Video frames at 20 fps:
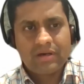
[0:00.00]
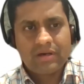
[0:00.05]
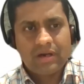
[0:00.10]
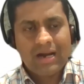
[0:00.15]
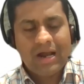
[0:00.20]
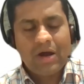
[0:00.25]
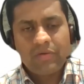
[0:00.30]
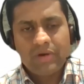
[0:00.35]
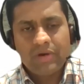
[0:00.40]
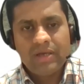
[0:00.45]

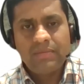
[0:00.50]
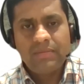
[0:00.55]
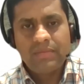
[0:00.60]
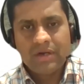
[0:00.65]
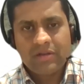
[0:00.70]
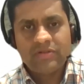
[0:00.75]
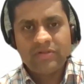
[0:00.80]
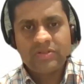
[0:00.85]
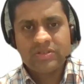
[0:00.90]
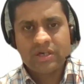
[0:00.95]
crowding,
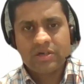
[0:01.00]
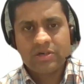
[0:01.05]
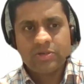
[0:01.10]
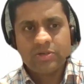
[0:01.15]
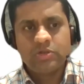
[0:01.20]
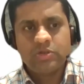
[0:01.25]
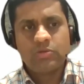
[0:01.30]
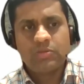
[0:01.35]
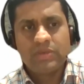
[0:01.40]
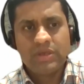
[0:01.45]
but you start
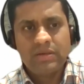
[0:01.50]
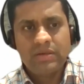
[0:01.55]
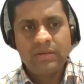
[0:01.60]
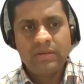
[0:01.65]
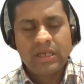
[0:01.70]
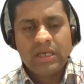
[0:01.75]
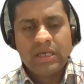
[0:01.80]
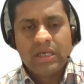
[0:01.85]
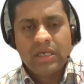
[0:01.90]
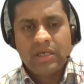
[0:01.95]
to zoom in,
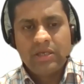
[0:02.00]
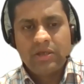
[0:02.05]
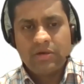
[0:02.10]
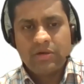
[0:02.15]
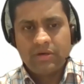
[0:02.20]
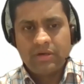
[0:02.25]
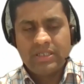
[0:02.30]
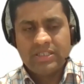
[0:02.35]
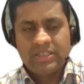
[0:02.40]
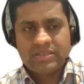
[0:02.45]

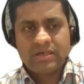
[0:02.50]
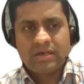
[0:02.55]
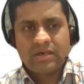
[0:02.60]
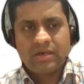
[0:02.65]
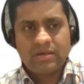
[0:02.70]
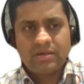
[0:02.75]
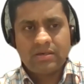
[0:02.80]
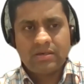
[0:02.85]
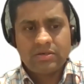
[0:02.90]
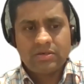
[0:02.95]
you really
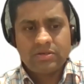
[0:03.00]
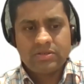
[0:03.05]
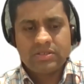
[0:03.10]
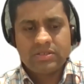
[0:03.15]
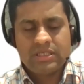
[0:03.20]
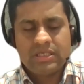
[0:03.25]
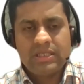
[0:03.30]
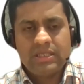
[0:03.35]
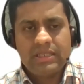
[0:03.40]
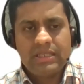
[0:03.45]
start to
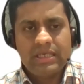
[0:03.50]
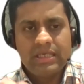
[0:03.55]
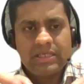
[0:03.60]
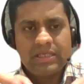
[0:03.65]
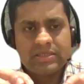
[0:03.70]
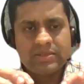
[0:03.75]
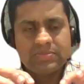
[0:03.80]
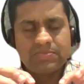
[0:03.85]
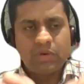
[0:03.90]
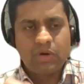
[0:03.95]
see
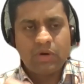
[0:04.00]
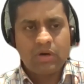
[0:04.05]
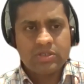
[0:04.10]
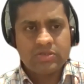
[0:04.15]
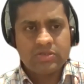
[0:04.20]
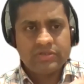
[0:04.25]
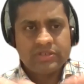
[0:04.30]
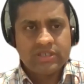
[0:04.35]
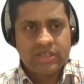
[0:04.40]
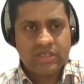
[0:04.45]
these
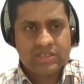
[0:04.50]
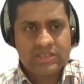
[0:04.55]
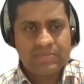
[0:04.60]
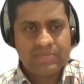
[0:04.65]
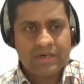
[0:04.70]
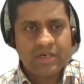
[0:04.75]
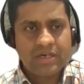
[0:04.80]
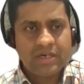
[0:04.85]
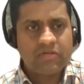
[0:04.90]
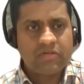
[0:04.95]
spots which are
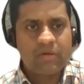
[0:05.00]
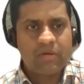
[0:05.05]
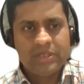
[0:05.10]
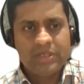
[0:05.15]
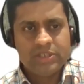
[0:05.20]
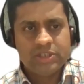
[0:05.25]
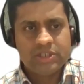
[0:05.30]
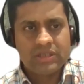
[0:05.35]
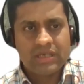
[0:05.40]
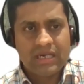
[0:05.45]
separated from
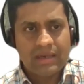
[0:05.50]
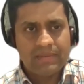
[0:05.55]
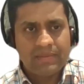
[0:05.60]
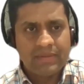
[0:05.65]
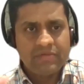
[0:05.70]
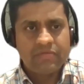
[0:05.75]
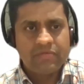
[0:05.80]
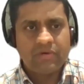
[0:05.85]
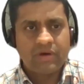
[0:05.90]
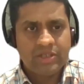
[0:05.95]
each other. I
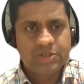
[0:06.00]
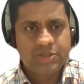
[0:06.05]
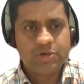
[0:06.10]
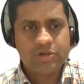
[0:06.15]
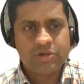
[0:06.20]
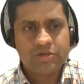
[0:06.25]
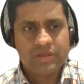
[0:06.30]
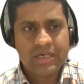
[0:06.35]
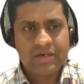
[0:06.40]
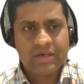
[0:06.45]
mean, I
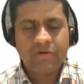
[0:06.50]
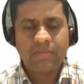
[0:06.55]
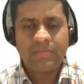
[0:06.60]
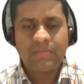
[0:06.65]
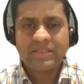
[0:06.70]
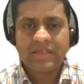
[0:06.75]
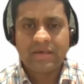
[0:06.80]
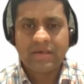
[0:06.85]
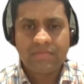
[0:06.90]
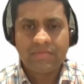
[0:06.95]
showed you that from
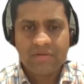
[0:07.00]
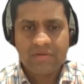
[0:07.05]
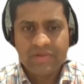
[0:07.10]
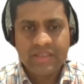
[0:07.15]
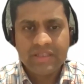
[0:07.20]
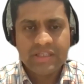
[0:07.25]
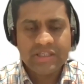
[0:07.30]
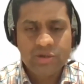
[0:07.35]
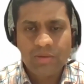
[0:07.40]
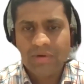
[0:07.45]
example
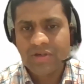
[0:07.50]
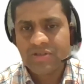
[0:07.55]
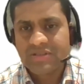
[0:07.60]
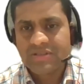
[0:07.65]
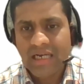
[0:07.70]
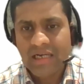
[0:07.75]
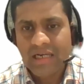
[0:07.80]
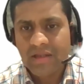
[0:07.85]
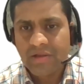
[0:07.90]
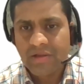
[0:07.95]
with the
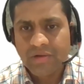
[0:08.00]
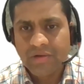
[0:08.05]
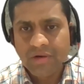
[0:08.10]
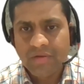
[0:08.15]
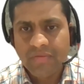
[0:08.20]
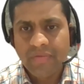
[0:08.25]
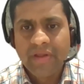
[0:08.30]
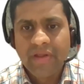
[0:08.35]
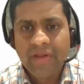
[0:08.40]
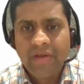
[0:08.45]
somatostatin
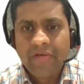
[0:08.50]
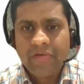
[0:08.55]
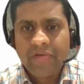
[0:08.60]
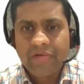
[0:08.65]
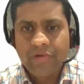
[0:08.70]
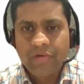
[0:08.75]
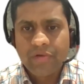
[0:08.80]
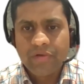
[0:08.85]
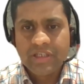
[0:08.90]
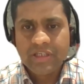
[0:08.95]
neuron.
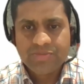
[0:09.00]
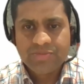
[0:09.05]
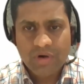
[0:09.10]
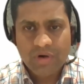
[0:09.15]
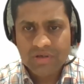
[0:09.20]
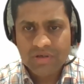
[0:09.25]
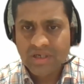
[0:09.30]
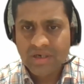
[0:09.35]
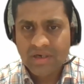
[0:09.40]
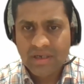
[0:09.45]
So these
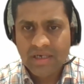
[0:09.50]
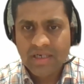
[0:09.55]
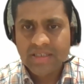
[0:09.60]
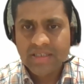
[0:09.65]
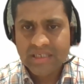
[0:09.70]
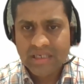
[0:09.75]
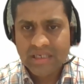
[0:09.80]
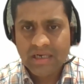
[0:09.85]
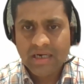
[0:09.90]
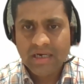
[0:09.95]
spots are really
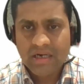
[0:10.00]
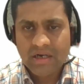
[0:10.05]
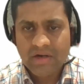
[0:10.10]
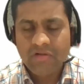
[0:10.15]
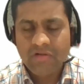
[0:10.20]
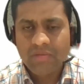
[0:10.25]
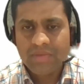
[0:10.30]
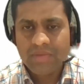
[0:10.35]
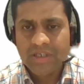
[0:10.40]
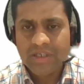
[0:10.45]

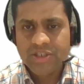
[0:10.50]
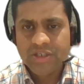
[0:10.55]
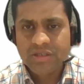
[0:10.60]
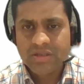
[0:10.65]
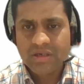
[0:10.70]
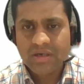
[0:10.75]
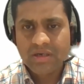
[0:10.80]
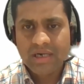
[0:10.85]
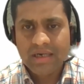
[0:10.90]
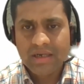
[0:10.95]
segregated from each
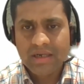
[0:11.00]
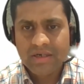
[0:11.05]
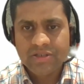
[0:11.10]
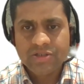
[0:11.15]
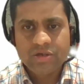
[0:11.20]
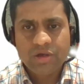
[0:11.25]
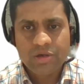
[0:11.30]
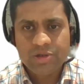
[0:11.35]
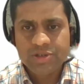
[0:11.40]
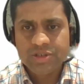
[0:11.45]
other and the
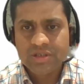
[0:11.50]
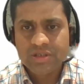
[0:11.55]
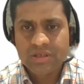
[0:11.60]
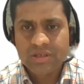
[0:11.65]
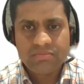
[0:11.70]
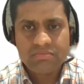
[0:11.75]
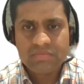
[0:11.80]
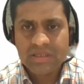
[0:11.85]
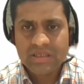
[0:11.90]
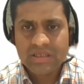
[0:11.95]

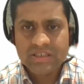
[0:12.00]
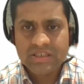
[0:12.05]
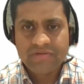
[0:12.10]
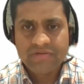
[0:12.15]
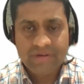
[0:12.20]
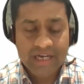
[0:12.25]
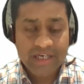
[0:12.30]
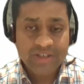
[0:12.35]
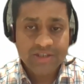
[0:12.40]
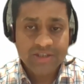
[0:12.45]
resolution is
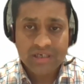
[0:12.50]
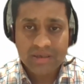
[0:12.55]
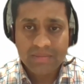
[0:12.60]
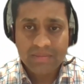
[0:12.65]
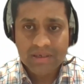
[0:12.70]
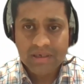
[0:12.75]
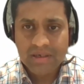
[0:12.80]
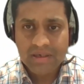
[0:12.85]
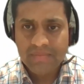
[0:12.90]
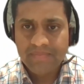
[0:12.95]
diffraction
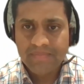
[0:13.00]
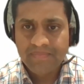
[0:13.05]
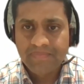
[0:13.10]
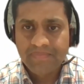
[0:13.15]
limited.